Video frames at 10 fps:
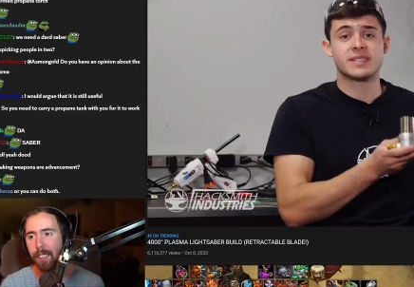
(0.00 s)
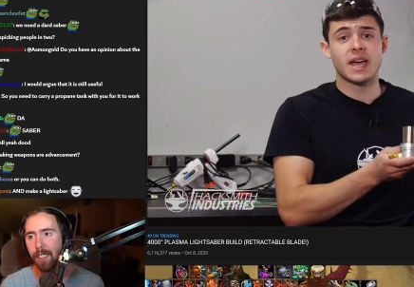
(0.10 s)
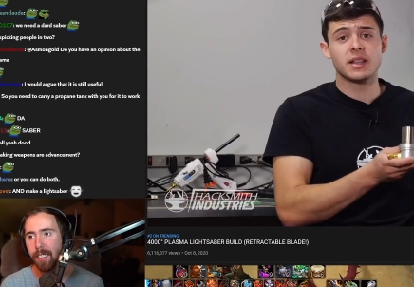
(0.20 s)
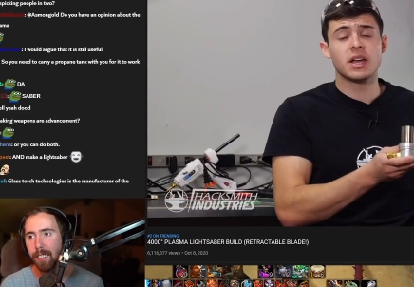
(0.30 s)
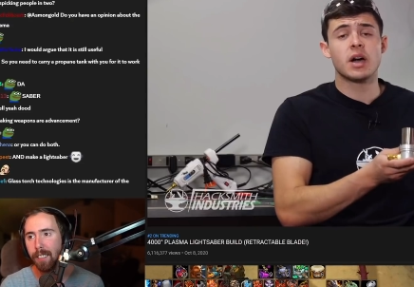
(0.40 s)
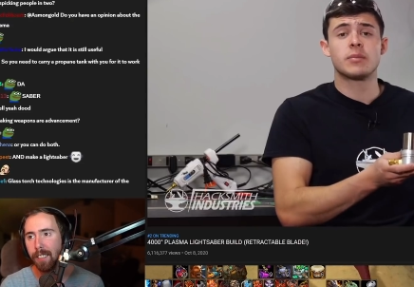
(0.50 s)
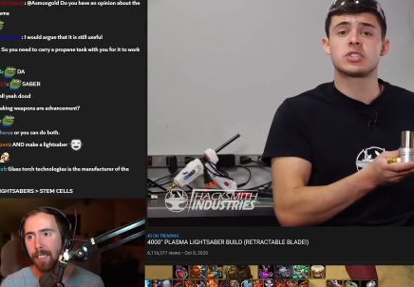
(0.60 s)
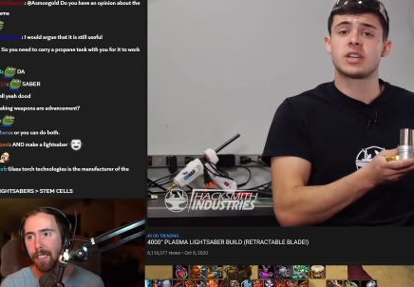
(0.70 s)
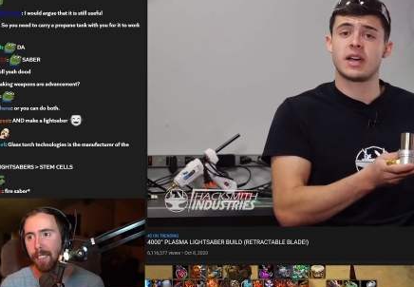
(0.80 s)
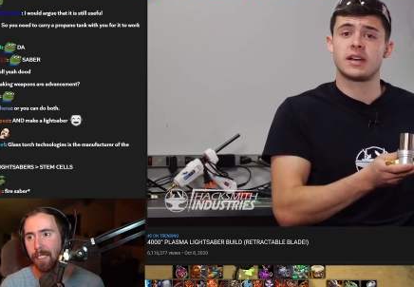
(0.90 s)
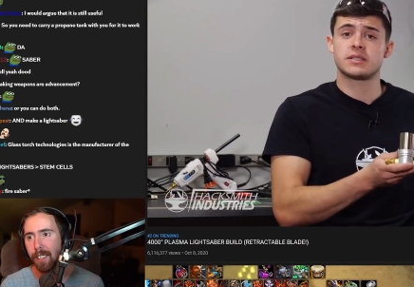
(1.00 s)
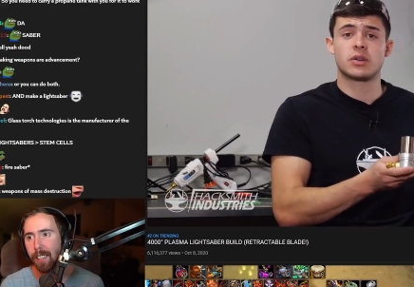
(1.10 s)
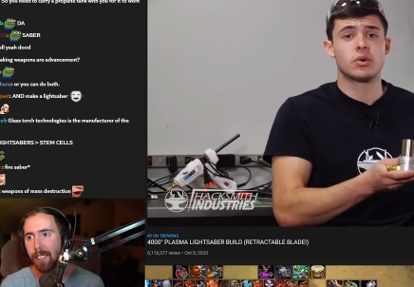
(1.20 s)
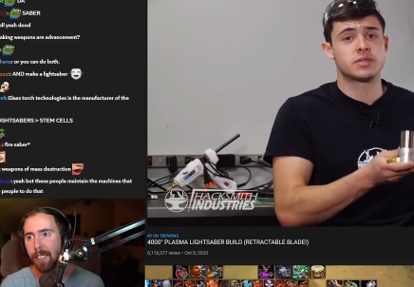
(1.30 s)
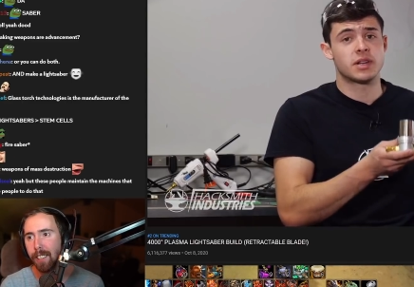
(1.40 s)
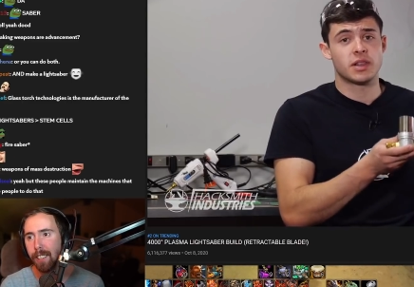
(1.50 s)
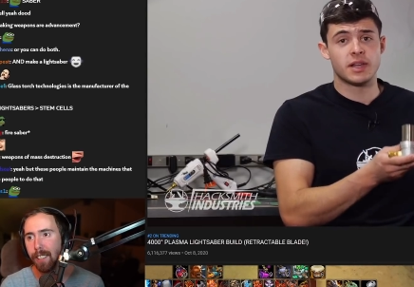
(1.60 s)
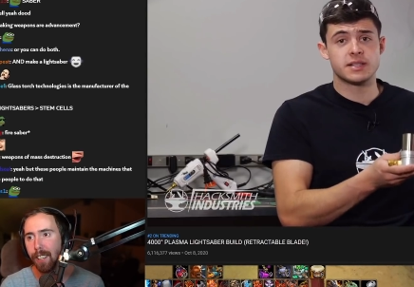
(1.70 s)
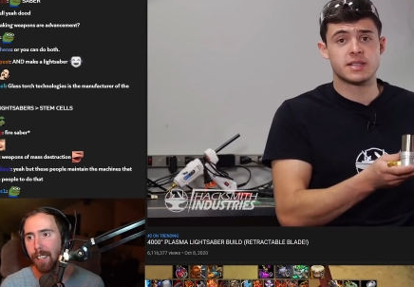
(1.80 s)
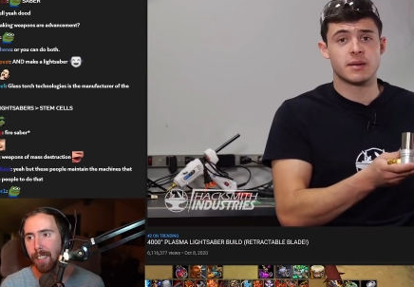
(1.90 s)
Speaker 1: exactly how much gas goes into the
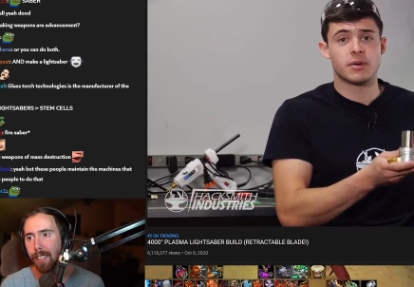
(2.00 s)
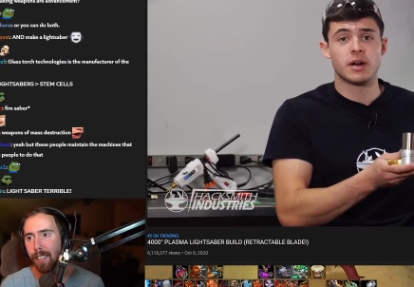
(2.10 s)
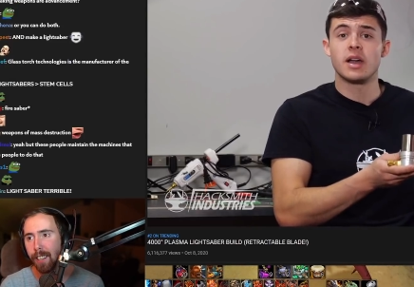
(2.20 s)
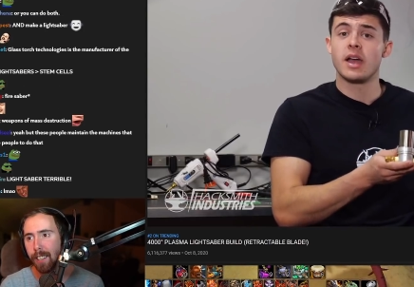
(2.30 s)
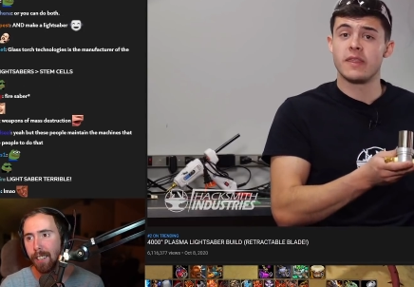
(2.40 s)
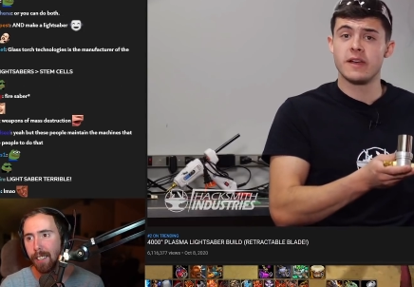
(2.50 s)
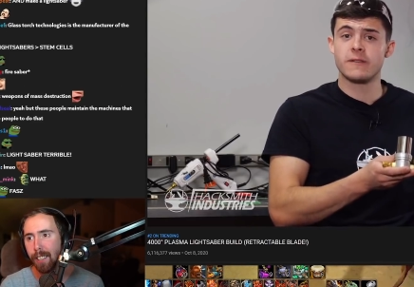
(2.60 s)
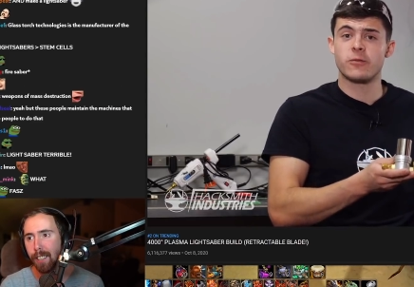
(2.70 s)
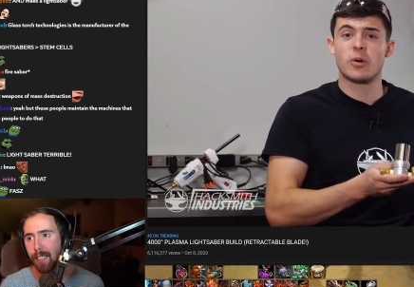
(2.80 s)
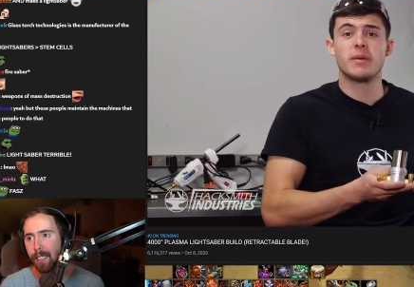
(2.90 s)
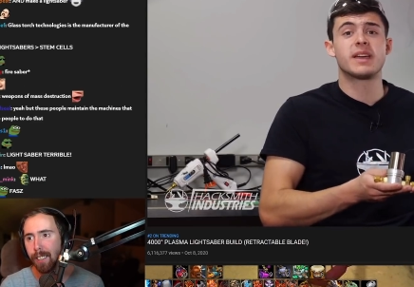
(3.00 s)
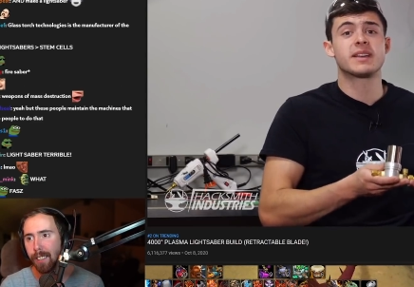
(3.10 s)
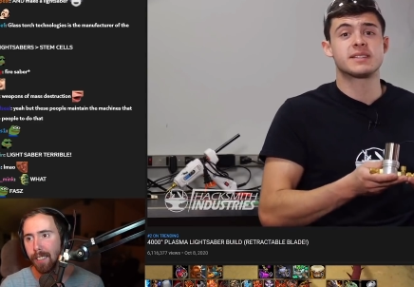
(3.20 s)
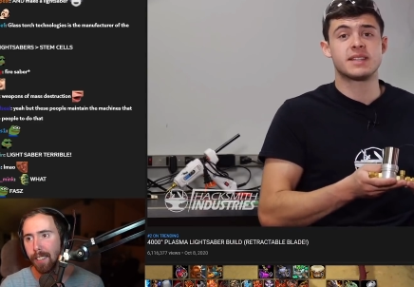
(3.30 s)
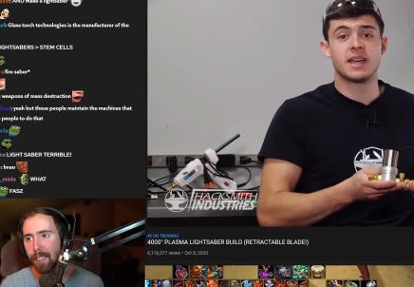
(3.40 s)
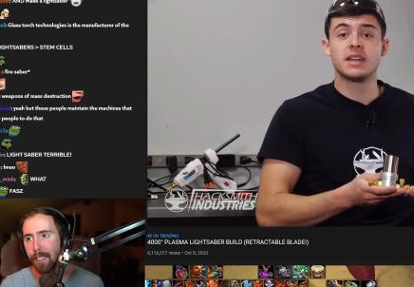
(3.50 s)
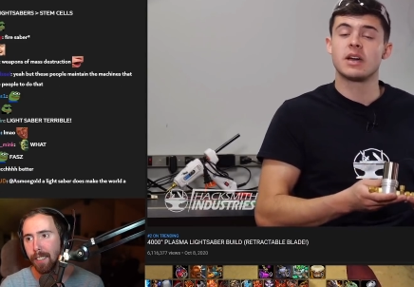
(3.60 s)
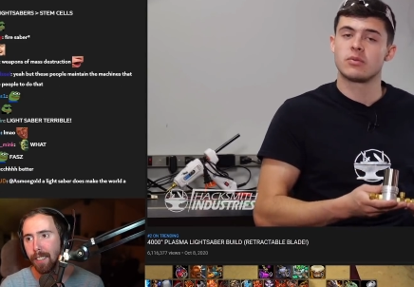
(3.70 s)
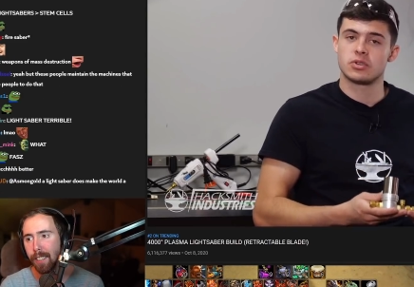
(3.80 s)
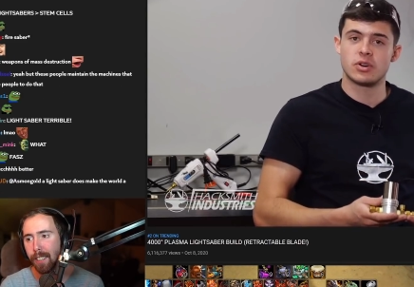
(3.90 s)
lightsaber, and therefore make it extend
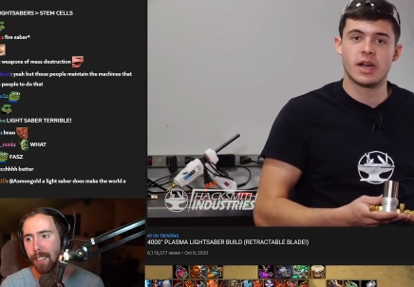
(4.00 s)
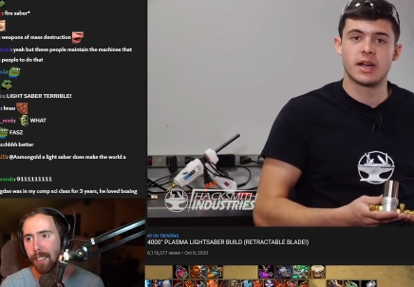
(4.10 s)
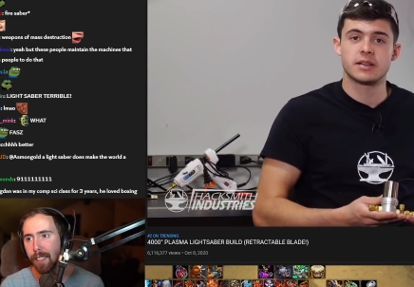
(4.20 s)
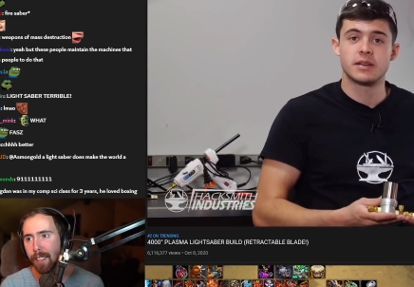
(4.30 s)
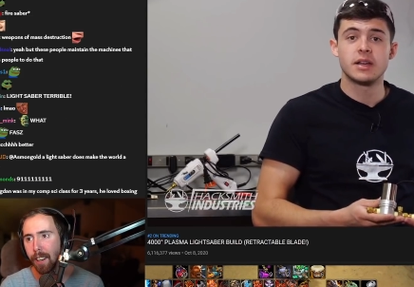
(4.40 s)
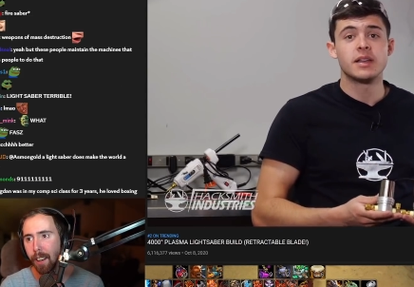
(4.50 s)
and retract.